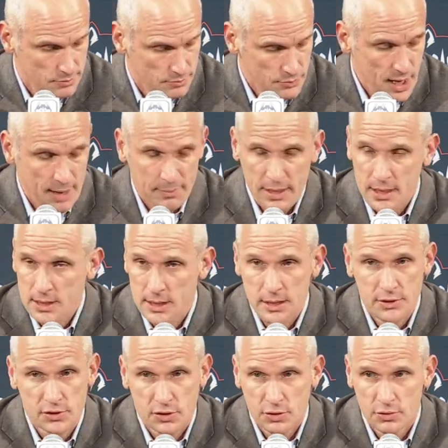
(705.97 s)
Yeah, I mean, he
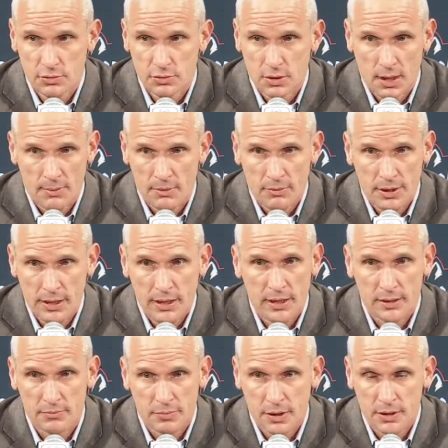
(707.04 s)
needs to. I mean, we need
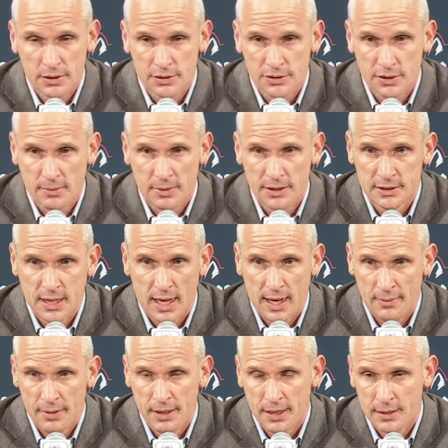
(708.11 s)
it because somebody's got, I
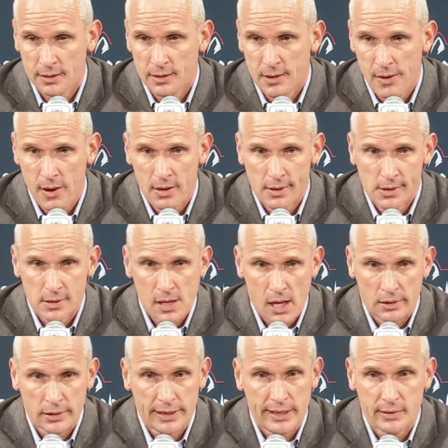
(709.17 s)
mean, like
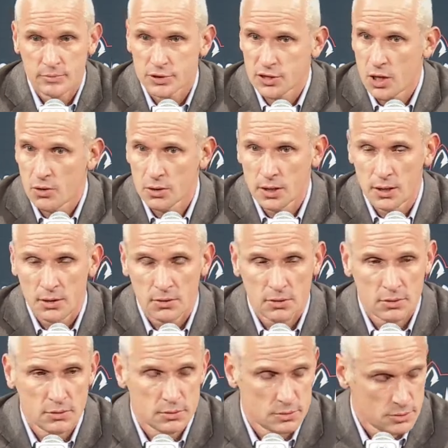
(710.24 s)
Liam solo,
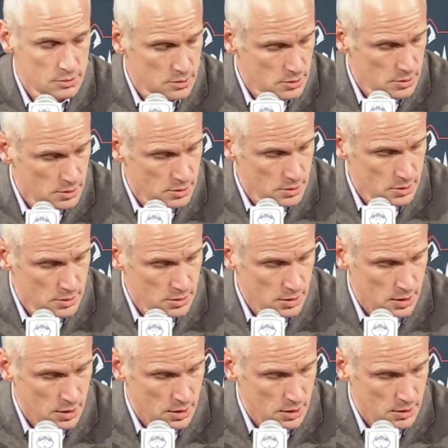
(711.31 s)

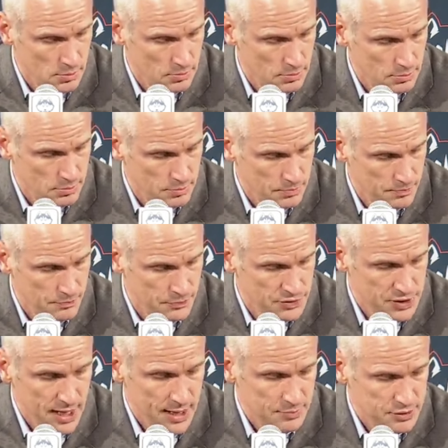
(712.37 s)
um,
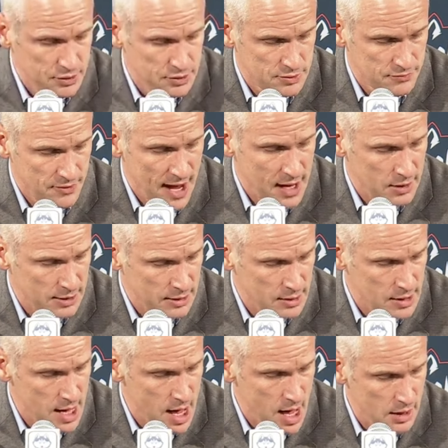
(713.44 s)
Samson's fouling a
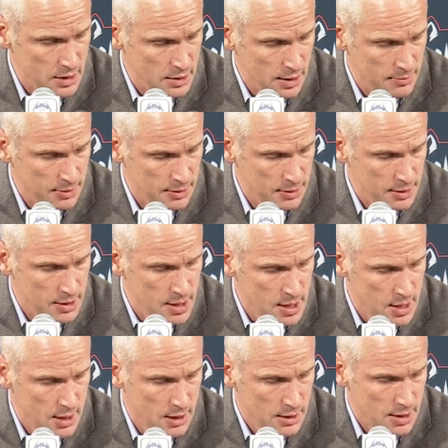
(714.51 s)
lot. I mean,
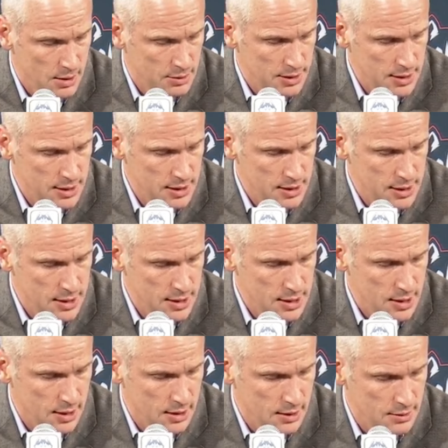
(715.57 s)
you know, he, he,
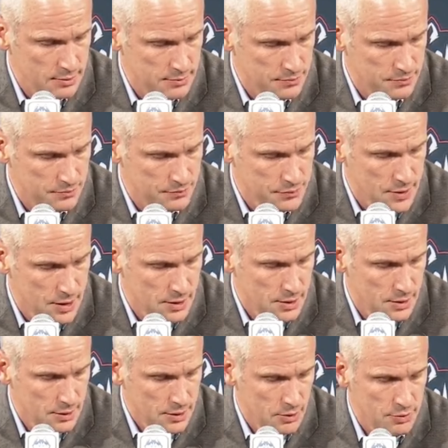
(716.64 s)
uh,
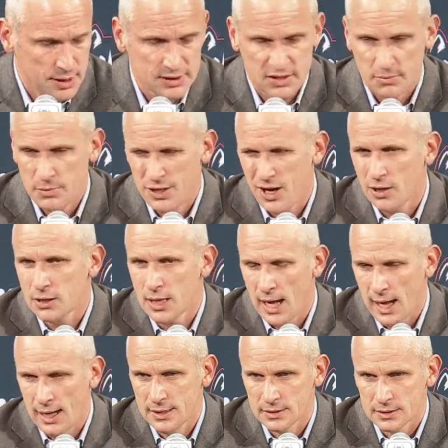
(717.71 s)
you know, we got some young
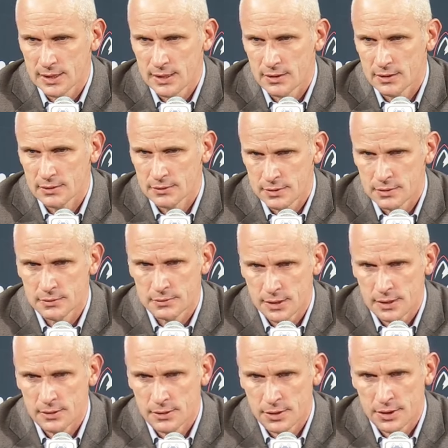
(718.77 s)
guys that are that
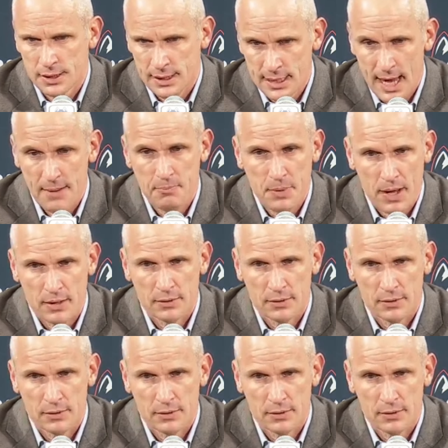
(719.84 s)
are going to get better